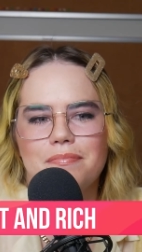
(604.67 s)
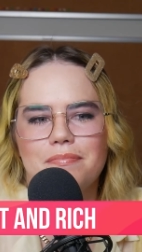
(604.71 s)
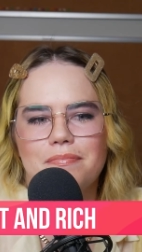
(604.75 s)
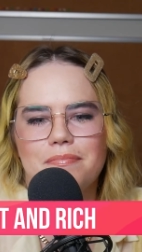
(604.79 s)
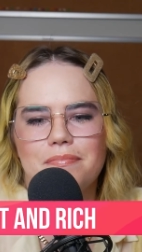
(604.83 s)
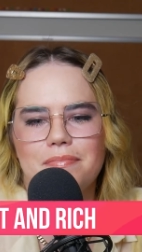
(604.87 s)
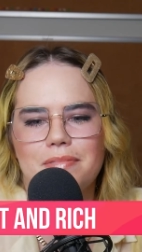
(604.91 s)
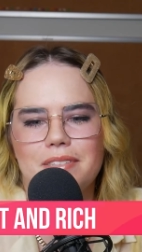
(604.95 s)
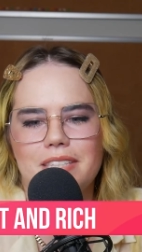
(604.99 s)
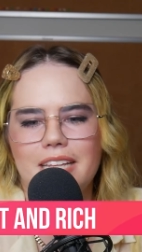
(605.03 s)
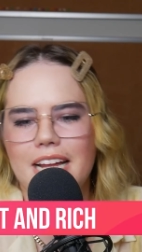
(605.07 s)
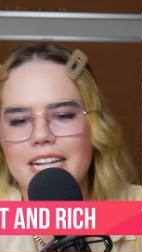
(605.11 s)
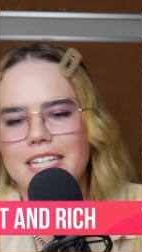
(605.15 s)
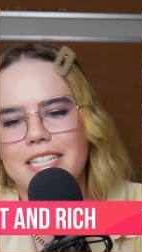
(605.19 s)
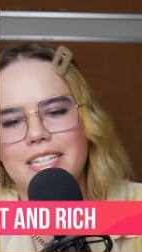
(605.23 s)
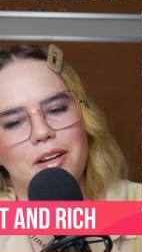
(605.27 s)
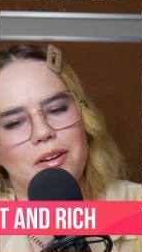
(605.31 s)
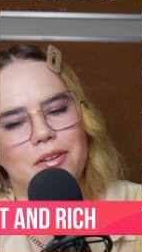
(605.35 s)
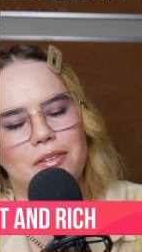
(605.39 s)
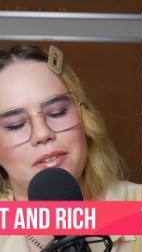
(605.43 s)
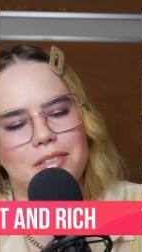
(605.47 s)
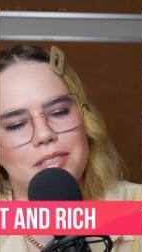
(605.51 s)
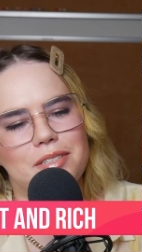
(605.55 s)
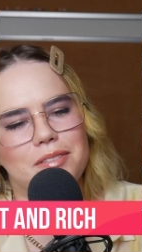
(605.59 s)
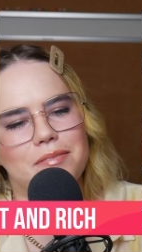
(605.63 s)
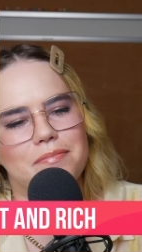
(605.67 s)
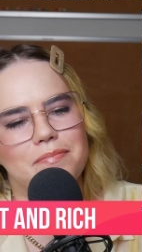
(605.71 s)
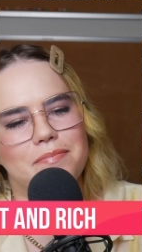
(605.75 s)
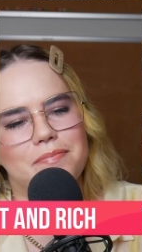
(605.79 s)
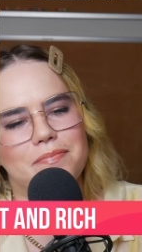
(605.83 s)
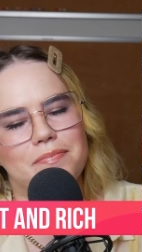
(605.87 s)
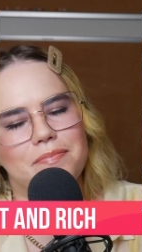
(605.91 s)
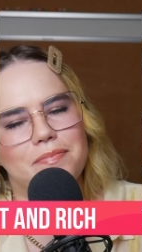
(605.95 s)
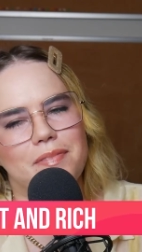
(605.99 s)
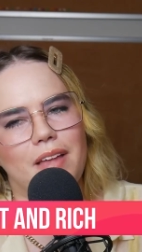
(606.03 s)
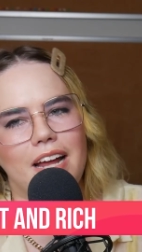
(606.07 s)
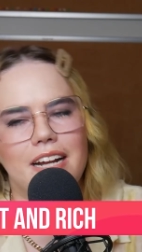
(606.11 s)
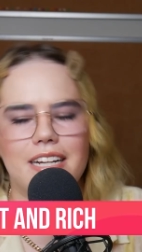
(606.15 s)
Stay tuned.
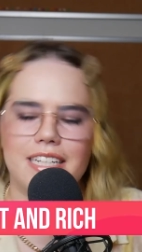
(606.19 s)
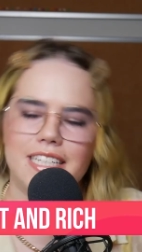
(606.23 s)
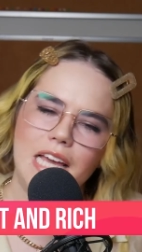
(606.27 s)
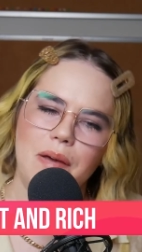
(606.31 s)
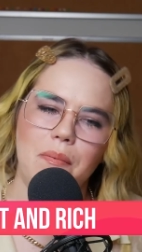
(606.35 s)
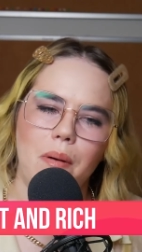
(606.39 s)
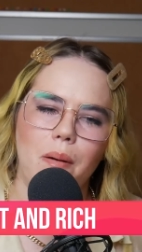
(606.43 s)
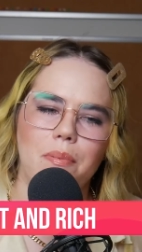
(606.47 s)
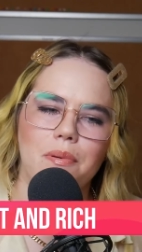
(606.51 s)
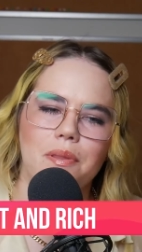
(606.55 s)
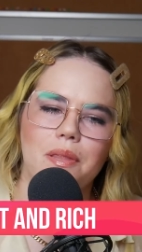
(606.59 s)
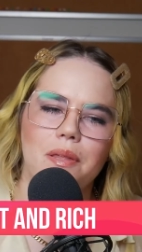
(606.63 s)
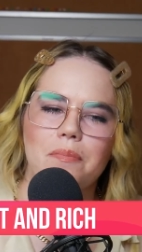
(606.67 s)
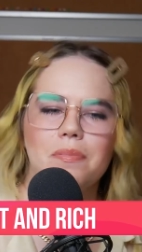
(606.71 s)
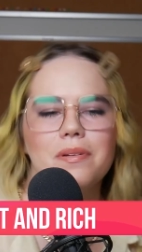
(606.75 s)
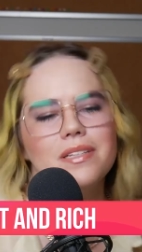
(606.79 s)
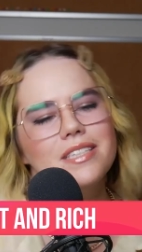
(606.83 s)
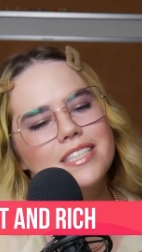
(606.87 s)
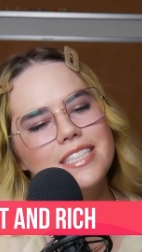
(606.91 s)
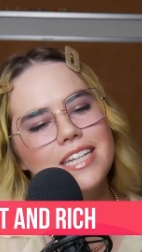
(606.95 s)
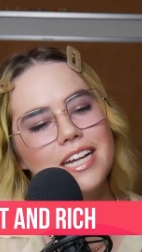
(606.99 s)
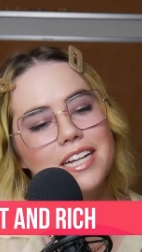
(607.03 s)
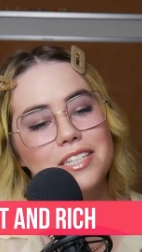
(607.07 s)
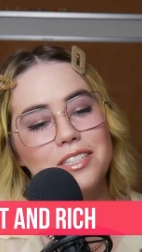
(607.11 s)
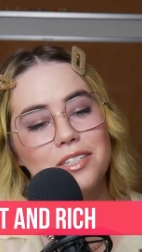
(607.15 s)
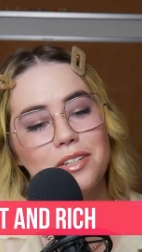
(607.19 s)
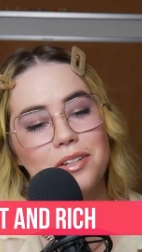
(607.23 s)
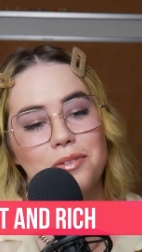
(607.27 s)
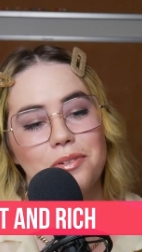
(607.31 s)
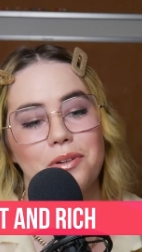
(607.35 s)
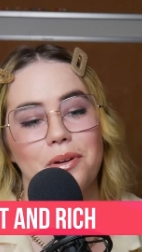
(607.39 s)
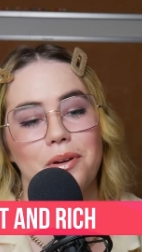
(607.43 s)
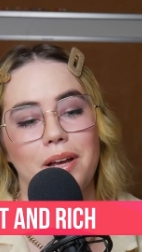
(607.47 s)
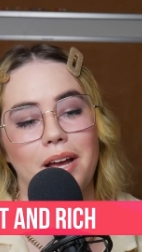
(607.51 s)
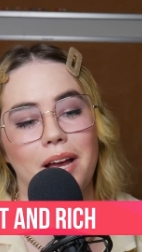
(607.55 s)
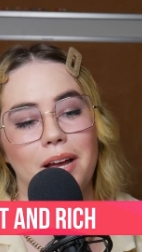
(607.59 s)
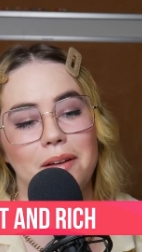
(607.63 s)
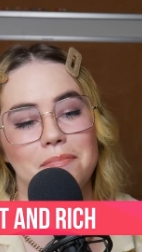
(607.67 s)
I just came up with it, but stay tuned,
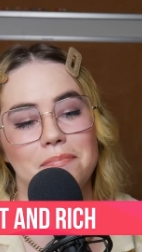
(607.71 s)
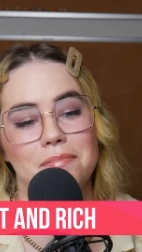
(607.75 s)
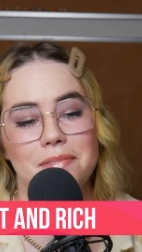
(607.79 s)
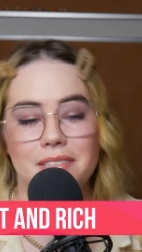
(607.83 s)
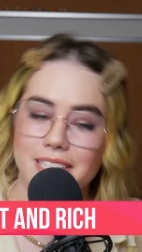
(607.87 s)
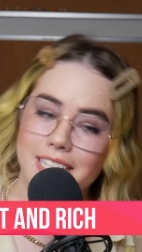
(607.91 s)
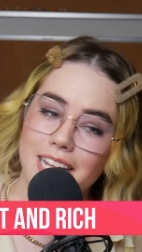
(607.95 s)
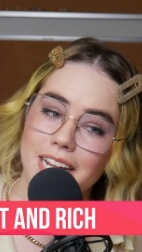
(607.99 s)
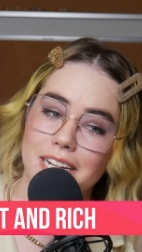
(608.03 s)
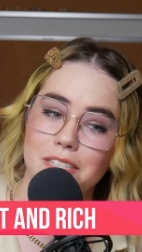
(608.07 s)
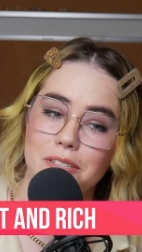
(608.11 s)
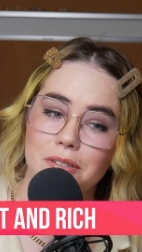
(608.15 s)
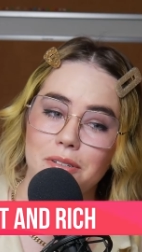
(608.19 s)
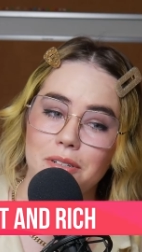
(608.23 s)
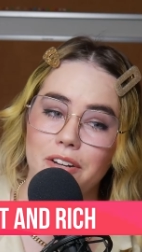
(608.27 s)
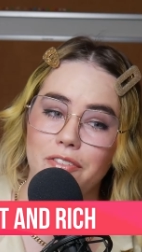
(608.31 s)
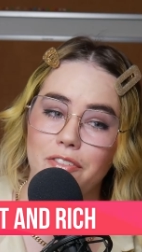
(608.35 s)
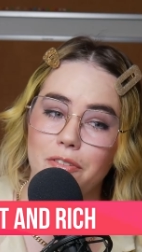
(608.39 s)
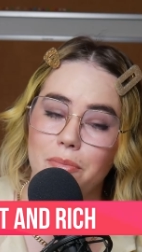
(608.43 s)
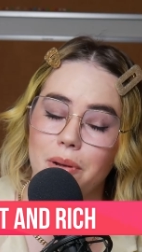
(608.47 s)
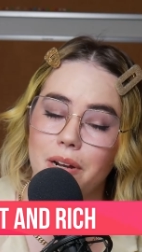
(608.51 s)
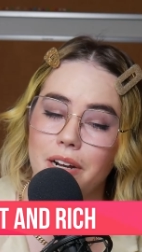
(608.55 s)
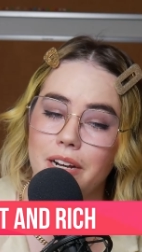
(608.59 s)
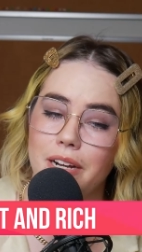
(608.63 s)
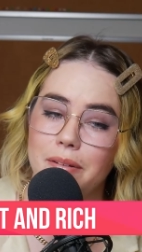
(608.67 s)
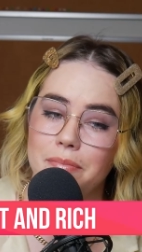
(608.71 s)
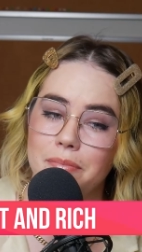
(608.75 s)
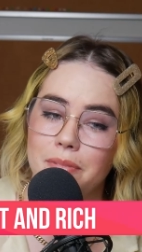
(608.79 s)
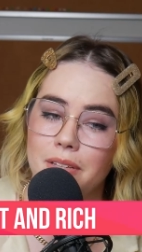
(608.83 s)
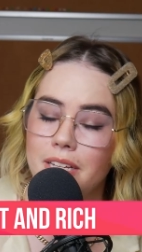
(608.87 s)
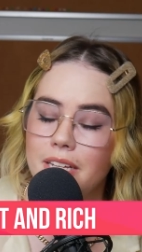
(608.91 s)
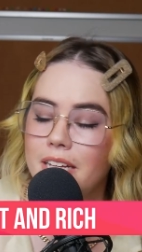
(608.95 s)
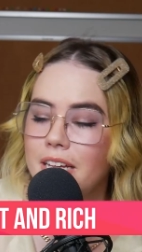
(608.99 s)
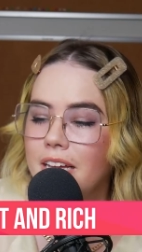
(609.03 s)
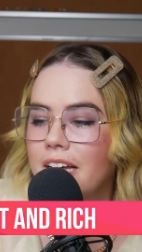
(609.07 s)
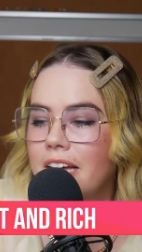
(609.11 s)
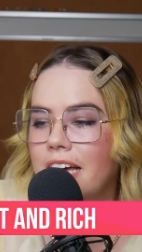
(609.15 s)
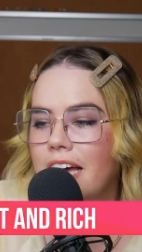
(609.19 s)
okay? Stay tuned, wow. everybody.
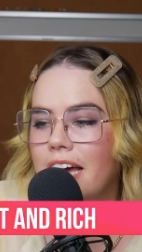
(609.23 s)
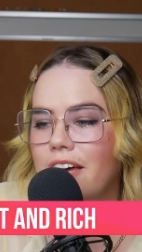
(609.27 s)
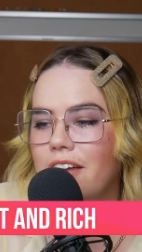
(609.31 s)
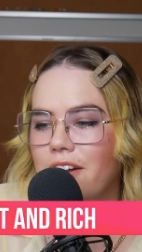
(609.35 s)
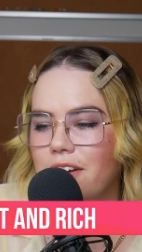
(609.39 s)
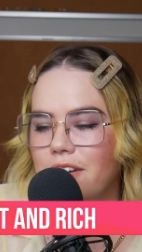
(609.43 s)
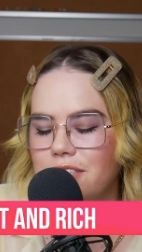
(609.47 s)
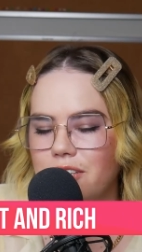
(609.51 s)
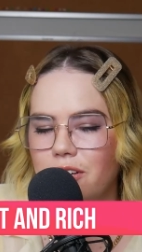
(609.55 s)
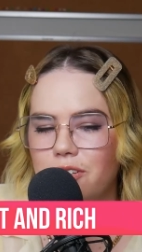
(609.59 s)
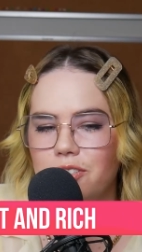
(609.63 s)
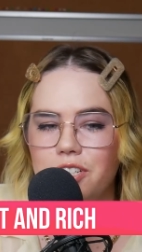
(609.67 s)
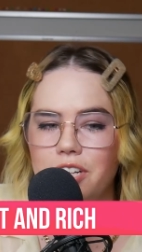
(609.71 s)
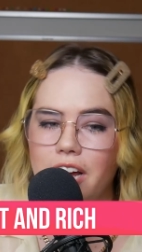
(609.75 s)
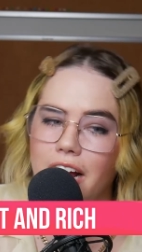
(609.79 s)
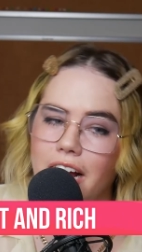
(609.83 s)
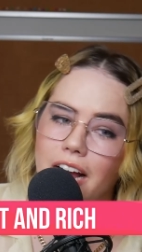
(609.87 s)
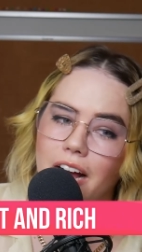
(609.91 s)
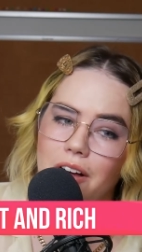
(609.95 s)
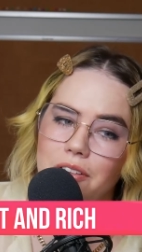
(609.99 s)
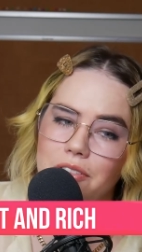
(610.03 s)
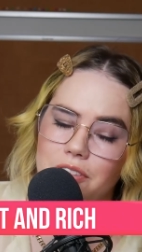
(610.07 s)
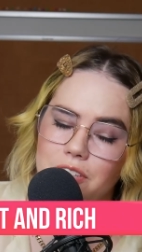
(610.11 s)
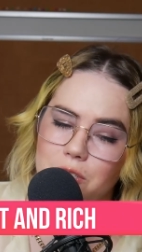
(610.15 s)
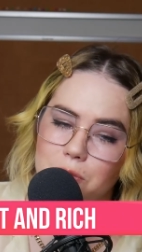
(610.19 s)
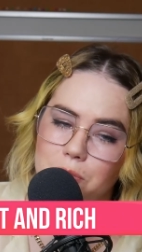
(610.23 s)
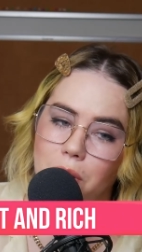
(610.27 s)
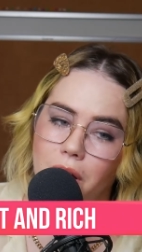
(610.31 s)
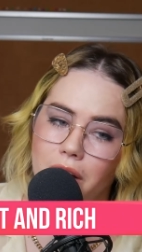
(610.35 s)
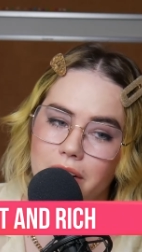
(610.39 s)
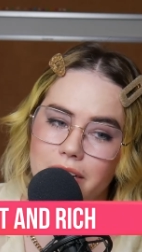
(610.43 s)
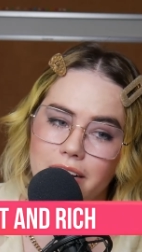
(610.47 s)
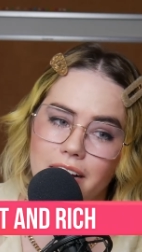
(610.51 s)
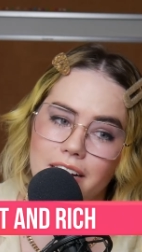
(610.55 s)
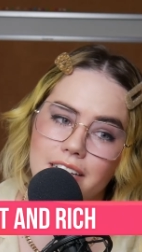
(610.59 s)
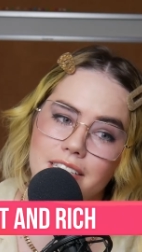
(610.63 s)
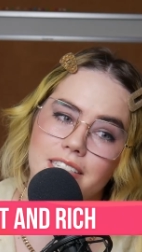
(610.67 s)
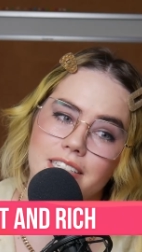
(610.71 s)
And also check out this
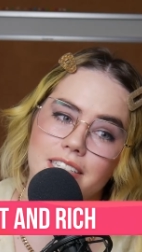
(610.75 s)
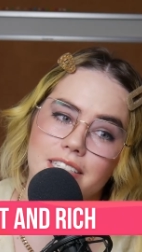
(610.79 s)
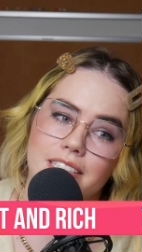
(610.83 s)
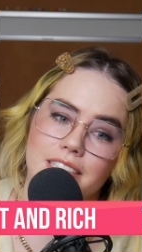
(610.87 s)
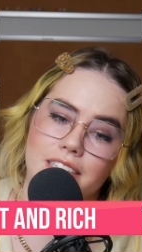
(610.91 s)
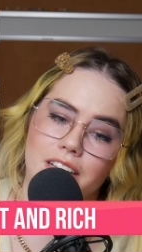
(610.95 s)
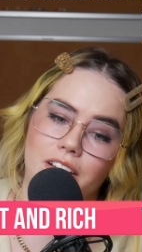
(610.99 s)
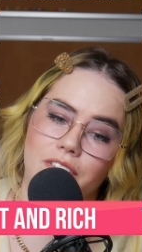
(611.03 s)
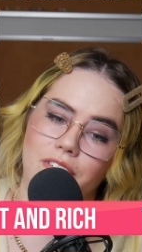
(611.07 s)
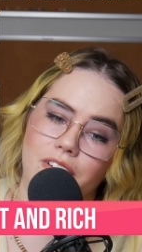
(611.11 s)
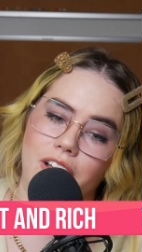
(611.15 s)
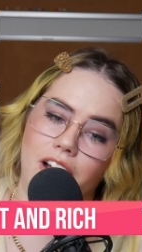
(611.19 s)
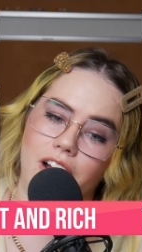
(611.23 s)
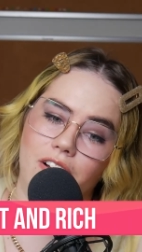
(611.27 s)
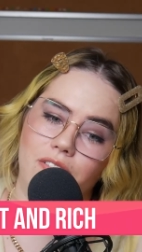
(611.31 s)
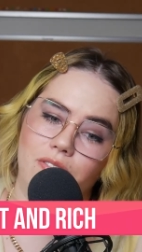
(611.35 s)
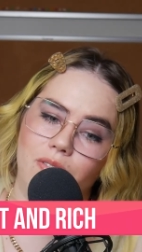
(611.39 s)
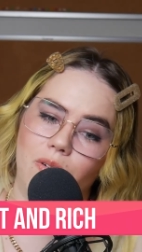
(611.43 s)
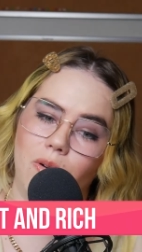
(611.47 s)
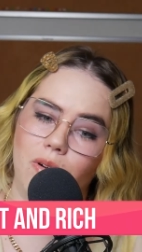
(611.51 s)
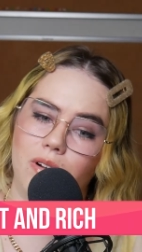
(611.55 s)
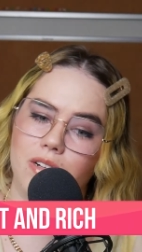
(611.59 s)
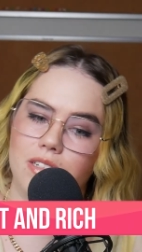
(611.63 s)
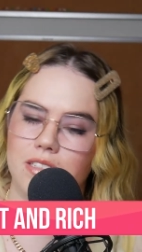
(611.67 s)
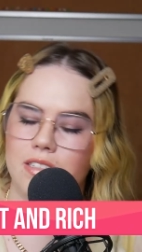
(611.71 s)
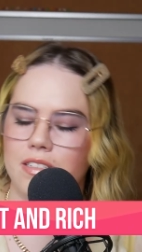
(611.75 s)
podcast is self care, of course.